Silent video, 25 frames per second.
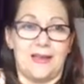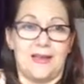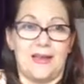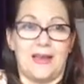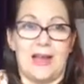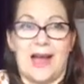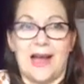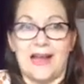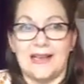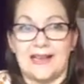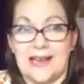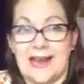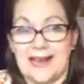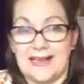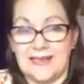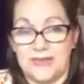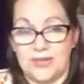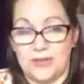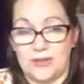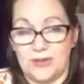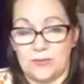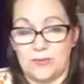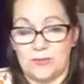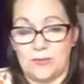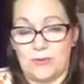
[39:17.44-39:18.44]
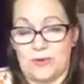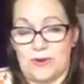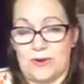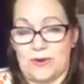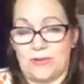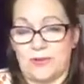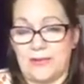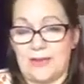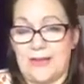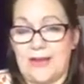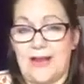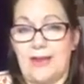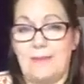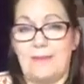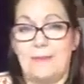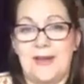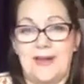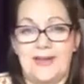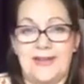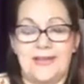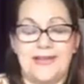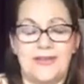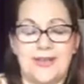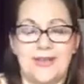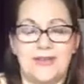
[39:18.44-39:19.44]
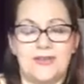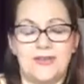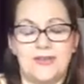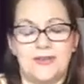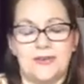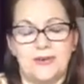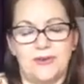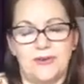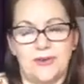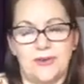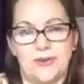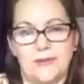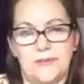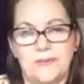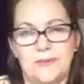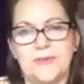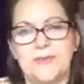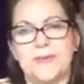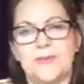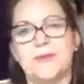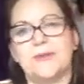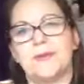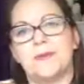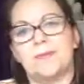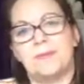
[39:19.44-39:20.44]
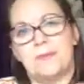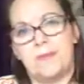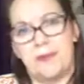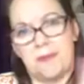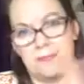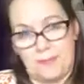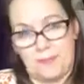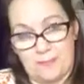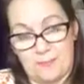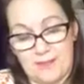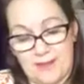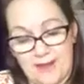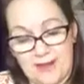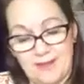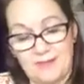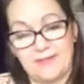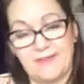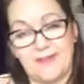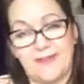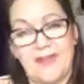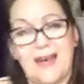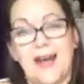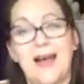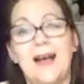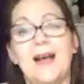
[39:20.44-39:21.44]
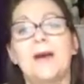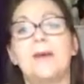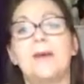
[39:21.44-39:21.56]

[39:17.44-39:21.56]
I do online meditation groups. People pay for that.